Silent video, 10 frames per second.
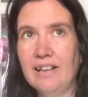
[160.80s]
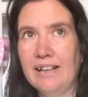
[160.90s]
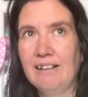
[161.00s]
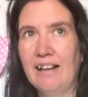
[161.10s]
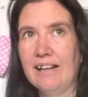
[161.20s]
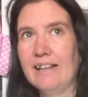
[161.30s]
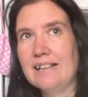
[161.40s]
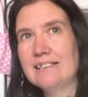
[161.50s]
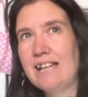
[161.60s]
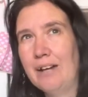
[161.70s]
heel height
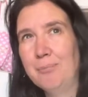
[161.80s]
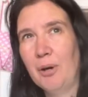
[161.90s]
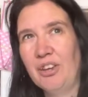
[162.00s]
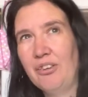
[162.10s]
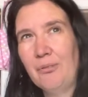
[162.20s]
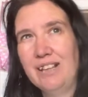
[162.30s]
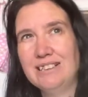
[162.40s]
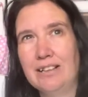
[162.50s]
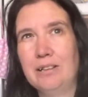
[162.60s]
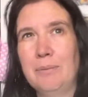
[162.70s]
is 10.3
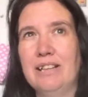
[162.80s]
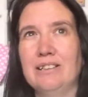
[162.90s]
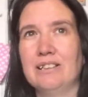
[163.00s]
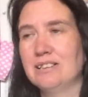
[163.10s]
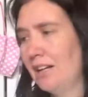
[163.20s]
centimetres,